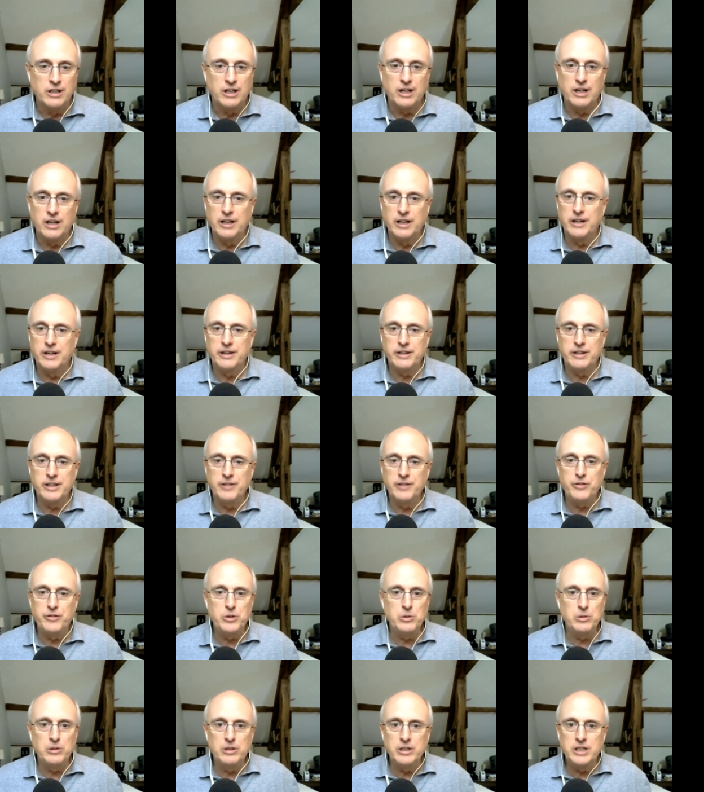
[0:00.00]

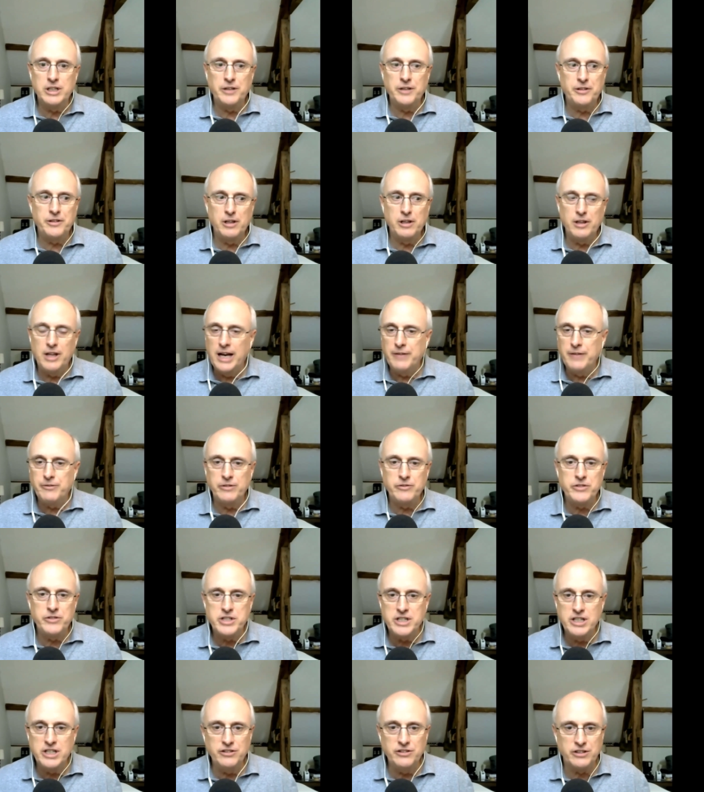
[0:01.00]
If you look at the life of
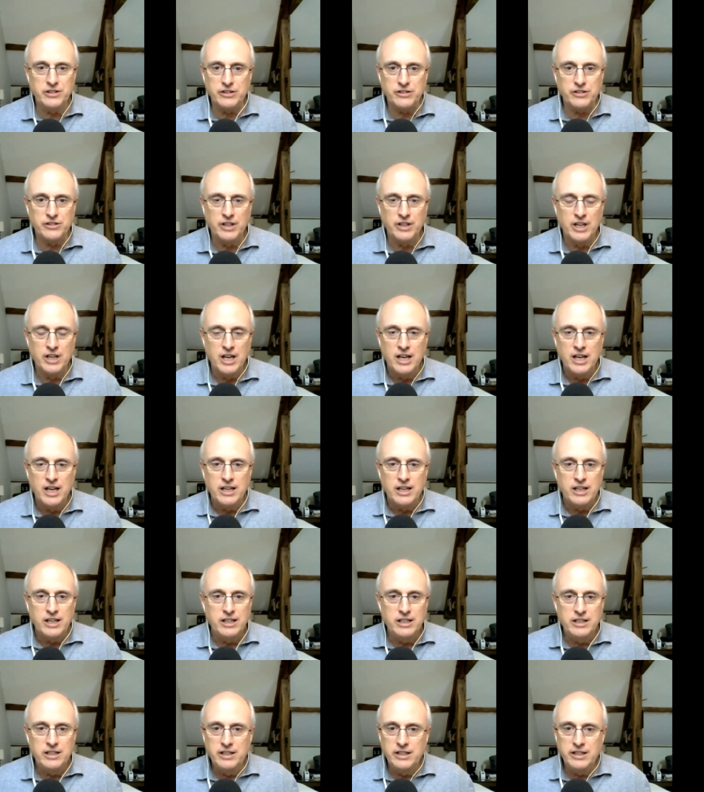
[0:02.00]
Jesus,
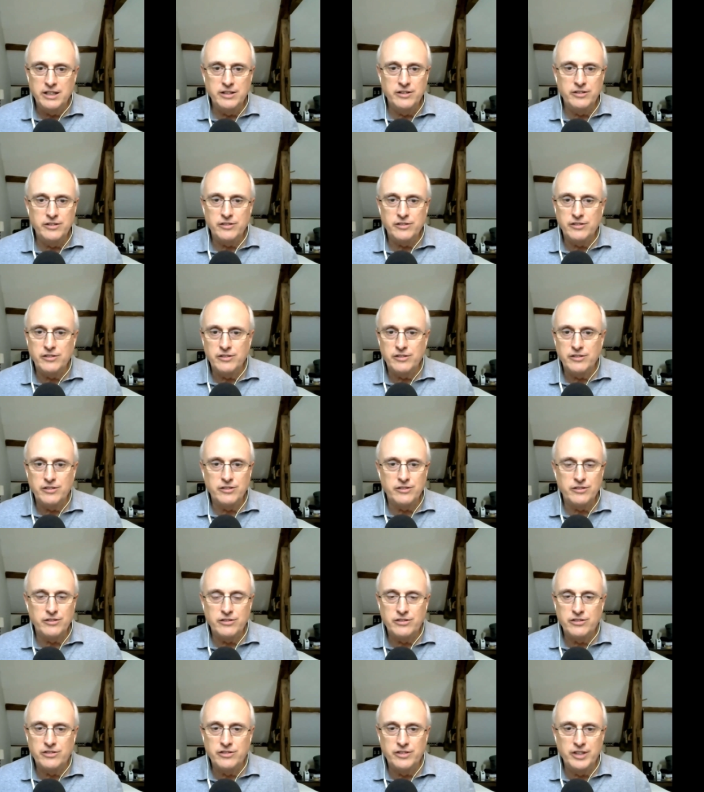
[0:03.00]
he didn't
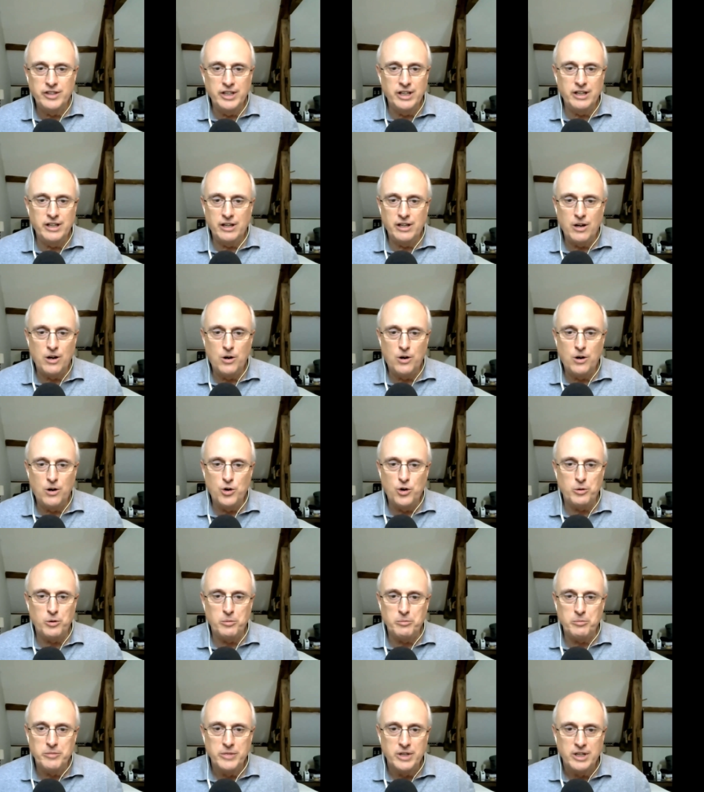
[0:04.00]
sit at
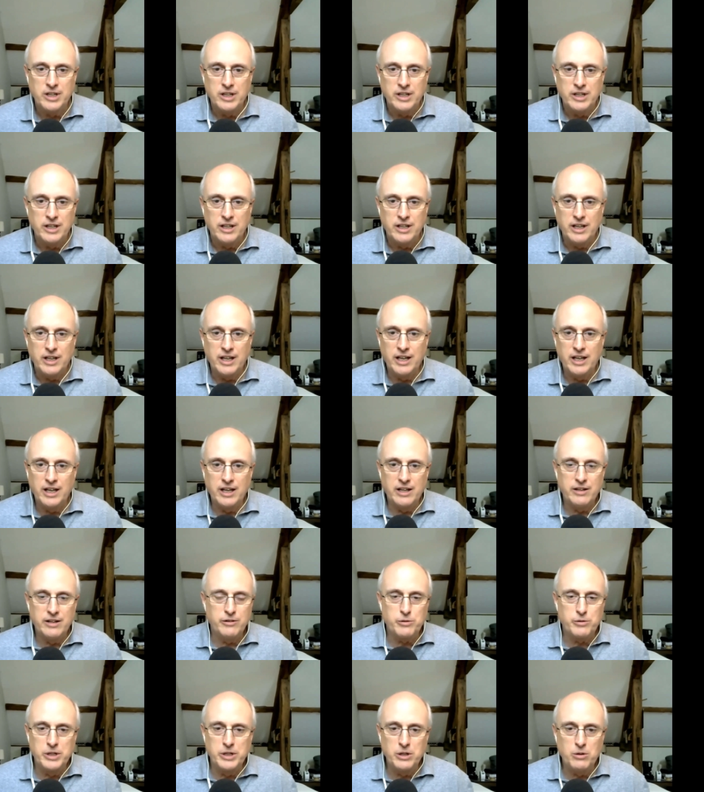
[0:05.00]
home
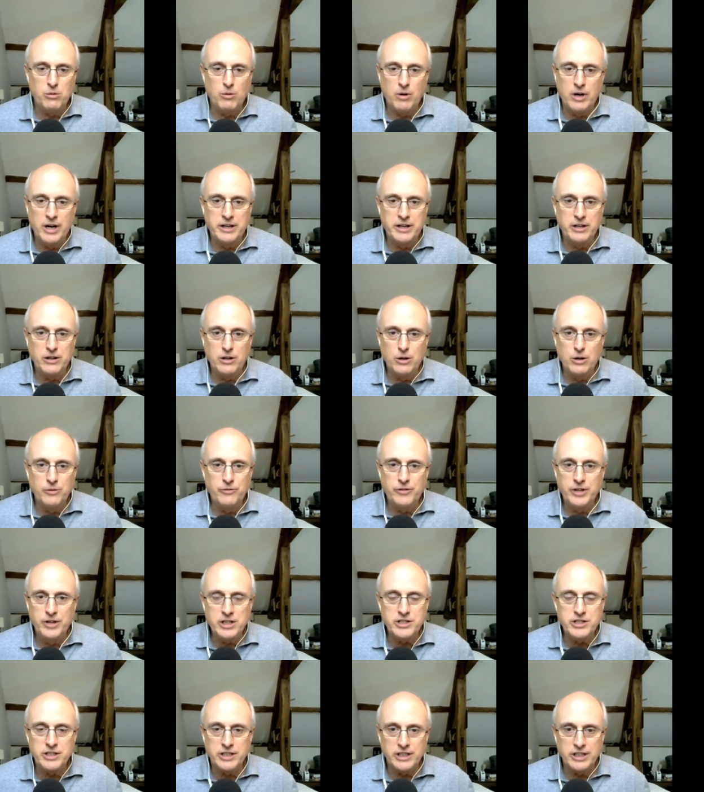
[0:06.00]
and drink wine and go
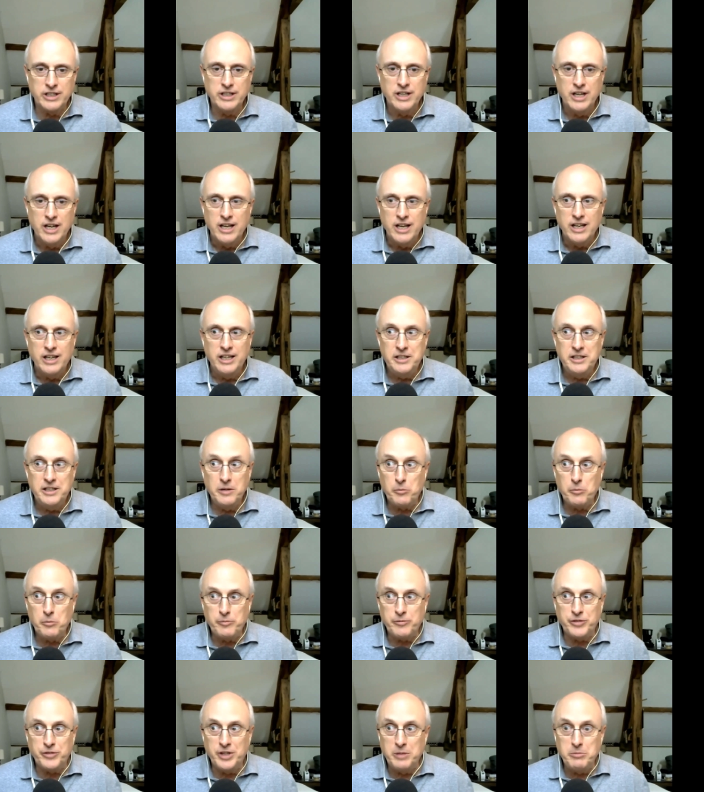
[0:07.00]
fishing. He
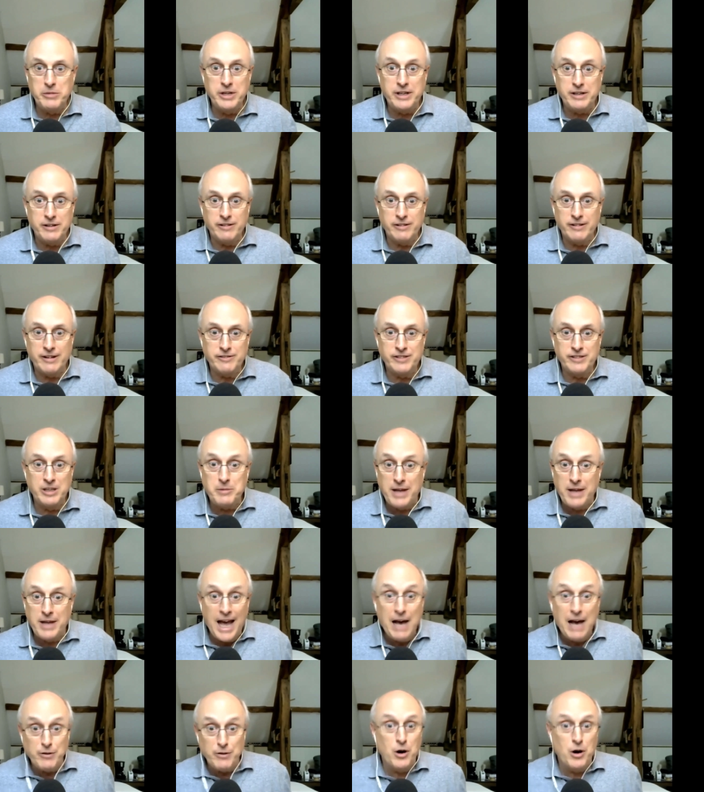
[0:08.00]
didn't seem to
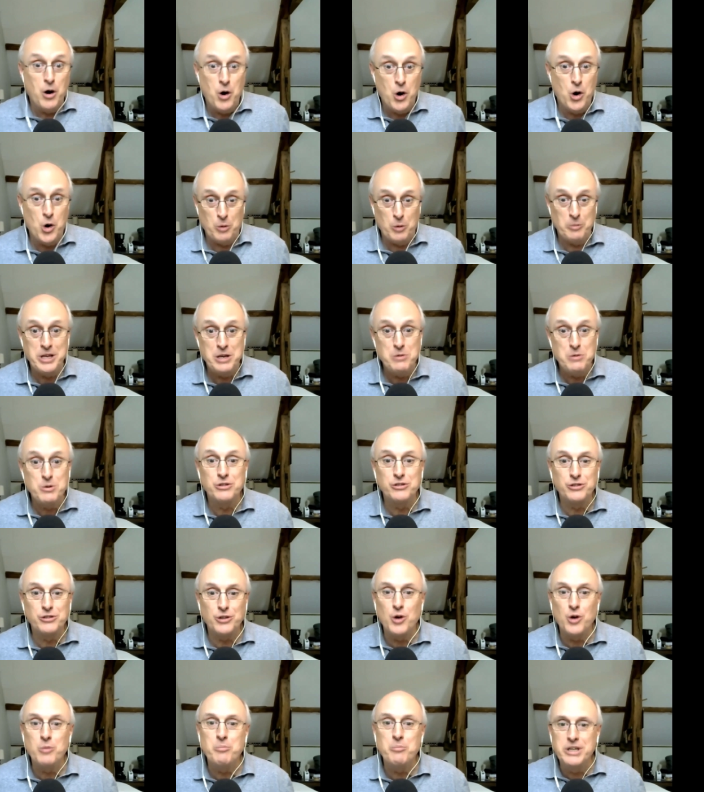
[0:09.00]
have a home. He was
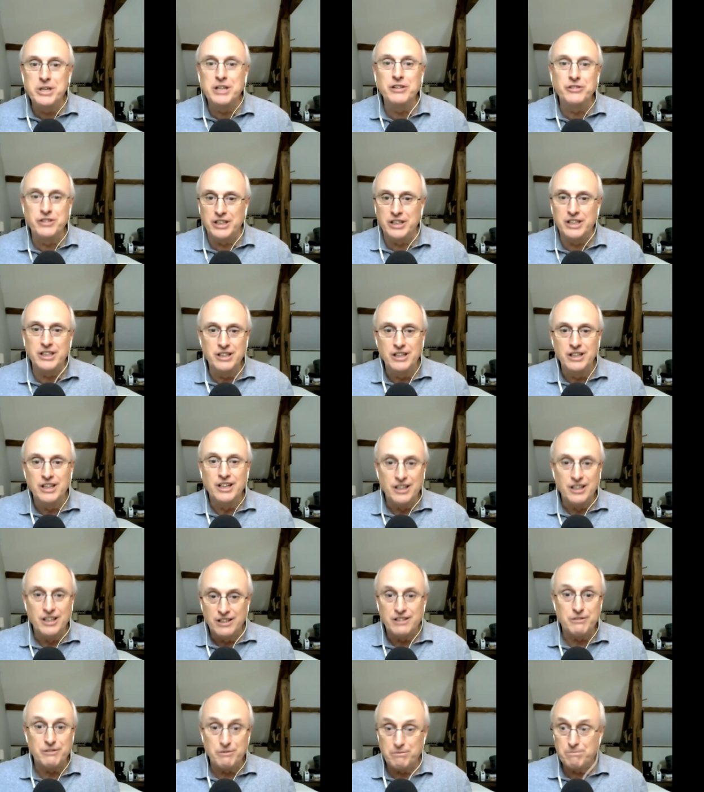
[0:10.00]
so busy
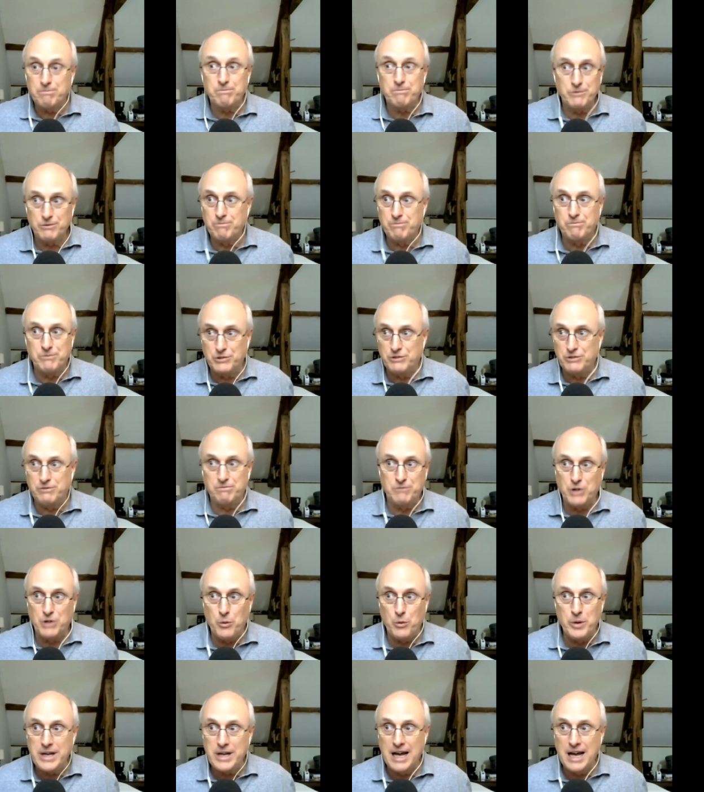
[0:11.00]

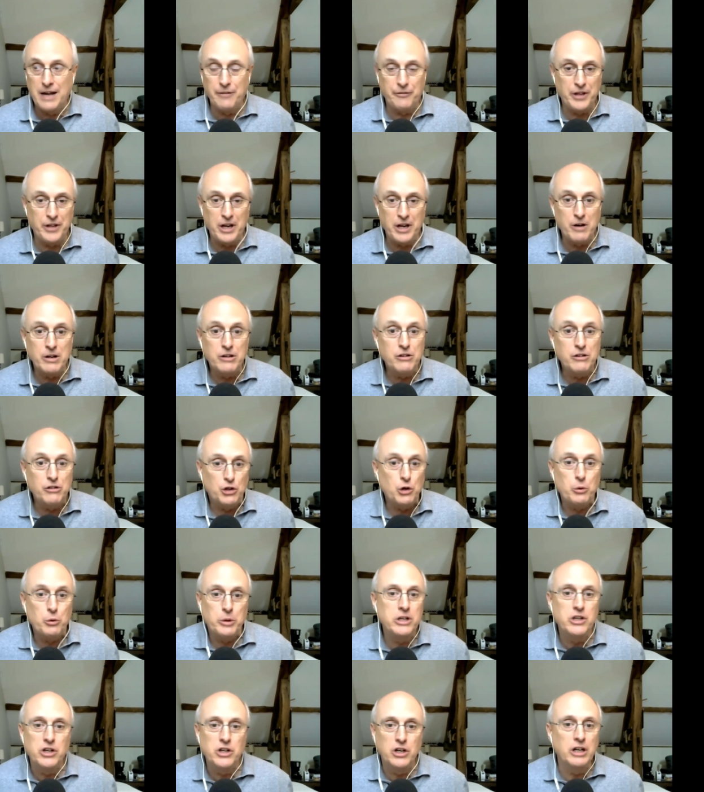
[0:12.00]
going out there and
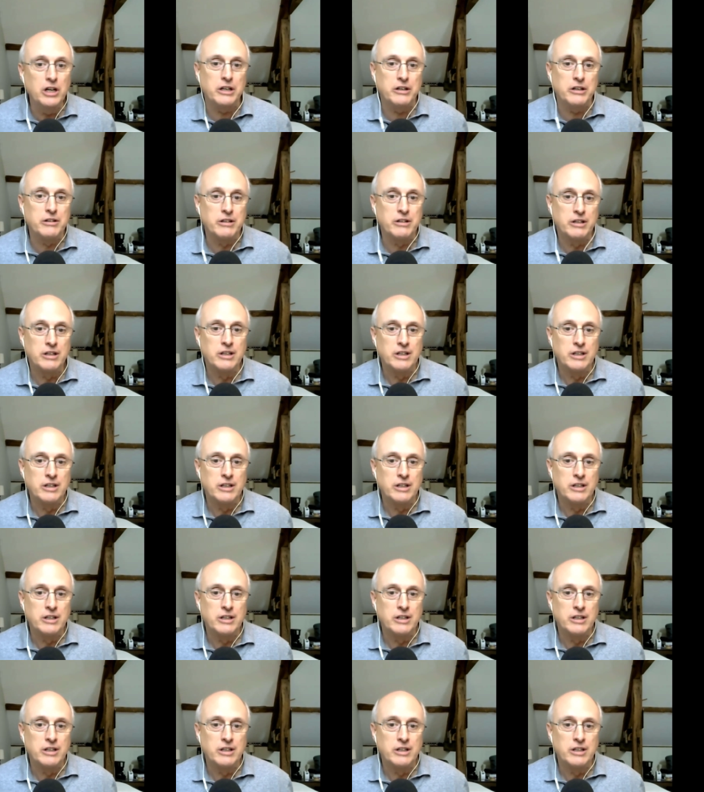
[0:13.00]
doing good.